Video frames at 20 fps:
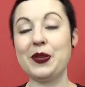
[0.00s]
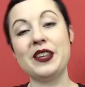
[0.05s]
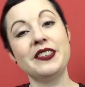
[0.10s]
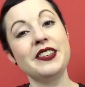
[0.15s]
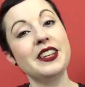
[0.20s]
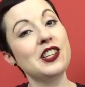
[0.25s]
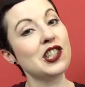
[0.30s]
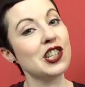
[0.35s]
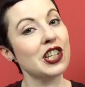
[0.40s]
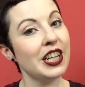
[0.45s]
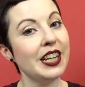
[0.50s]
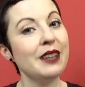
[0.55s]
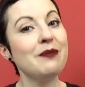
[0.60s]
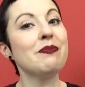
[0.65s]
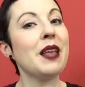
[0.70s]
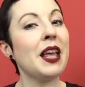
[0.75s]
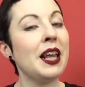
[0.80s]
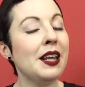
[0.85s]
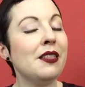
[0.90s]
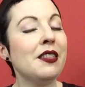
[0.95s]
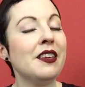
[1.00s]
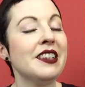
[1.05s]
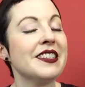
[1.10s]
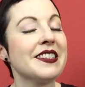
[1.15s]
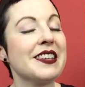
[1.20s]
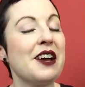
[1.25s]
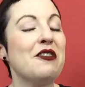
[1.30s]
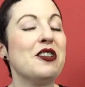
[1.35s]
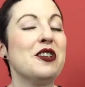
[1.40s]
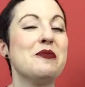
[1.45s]
Essentially anything is
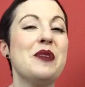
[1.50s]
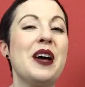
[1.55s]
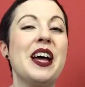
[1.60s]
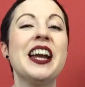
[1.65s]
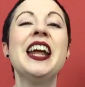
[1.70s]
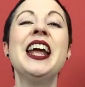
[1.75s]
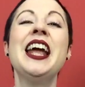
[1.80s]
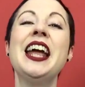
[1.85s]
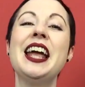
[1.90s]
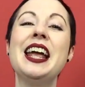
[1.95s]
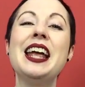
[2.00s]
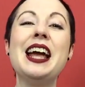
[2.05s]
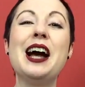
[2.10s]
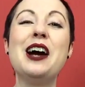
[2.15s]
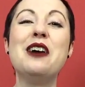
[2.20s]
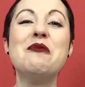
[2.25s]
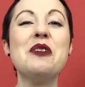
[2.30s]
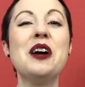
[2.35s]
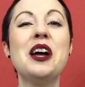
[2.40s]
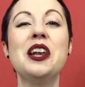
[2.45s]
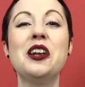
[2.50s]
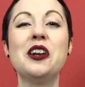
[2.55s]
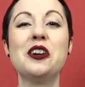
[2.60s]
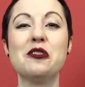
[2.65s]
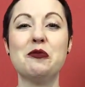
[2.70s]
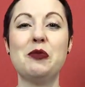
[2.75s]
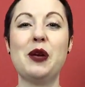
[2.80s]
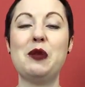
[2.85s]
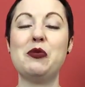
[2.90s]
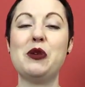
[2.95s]
covered, but a lot
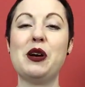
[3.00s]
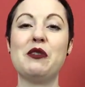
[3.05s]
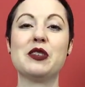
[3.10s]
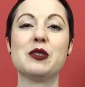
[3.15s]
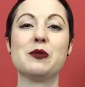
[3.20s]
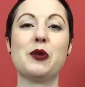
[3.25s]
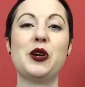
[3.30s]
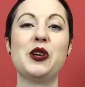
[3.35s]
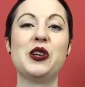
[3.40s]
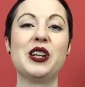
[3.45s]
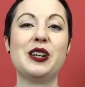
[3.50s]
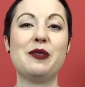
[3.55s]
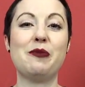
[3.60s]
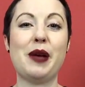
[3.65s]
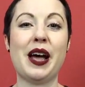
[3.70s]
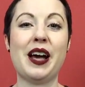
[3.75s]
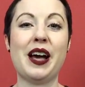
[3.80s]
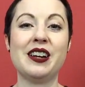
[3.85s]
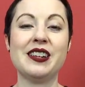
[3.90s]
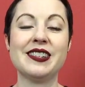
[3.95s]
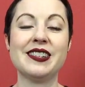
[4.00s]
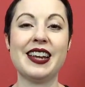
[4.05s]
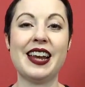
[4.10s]
of people have spoken about